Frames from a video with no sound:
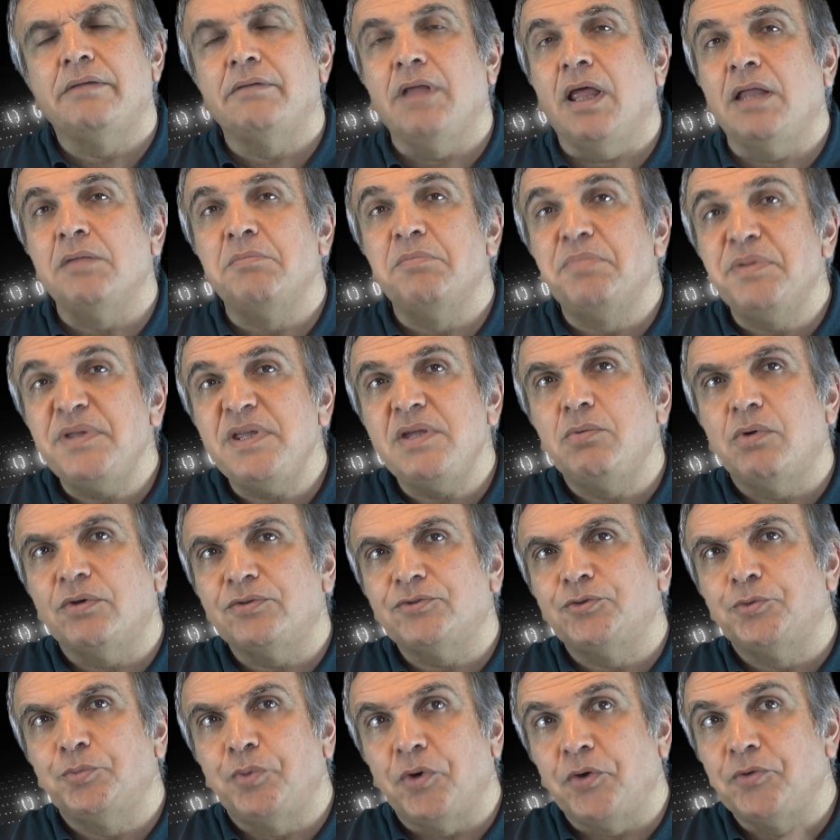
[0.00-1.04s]
B was
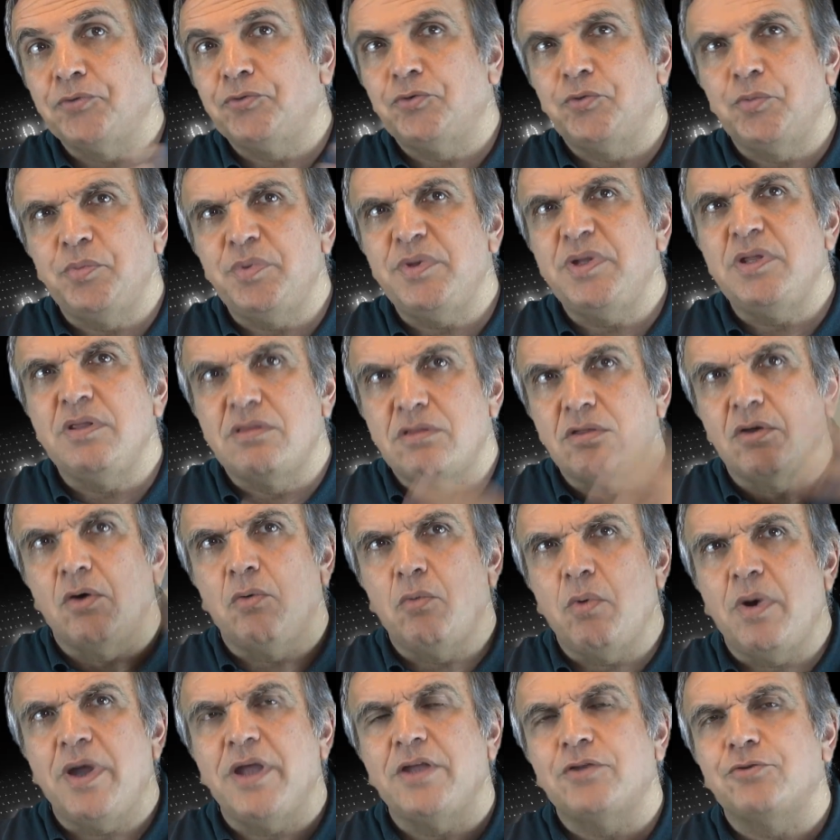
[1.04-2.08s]
supposed to be the
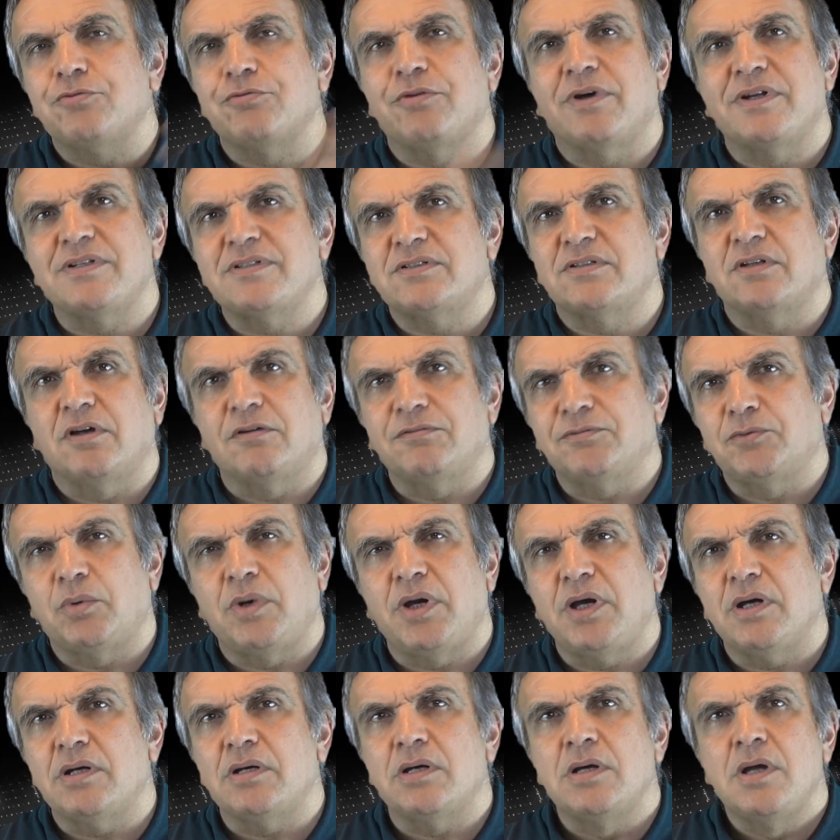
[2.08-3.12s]
way to write
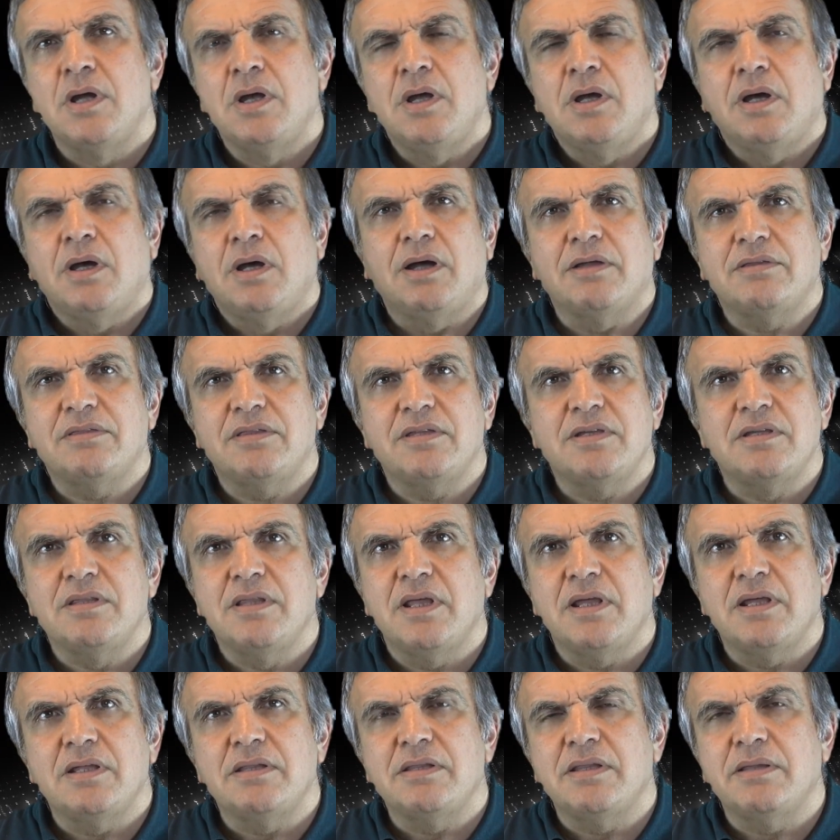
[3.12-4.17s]
software. I think
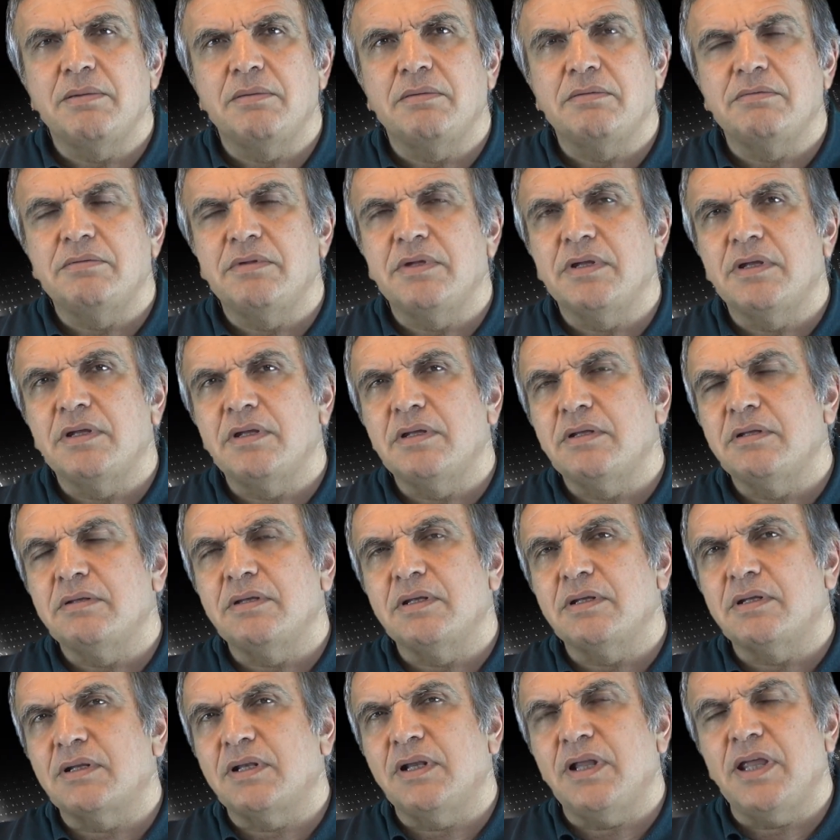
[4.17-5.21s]
they
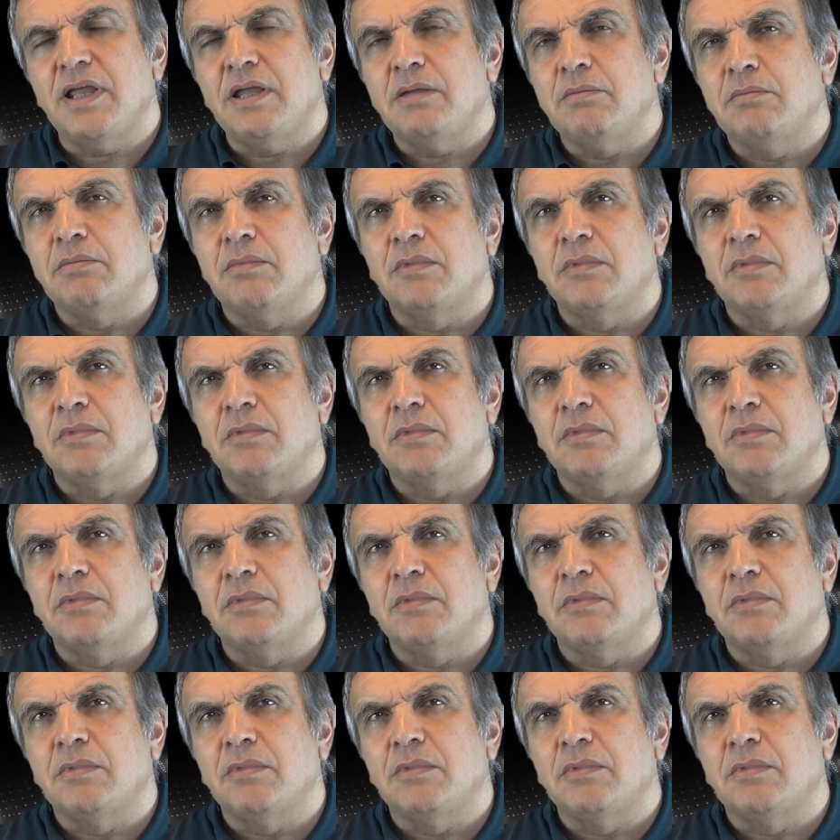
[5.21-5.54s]
claimed,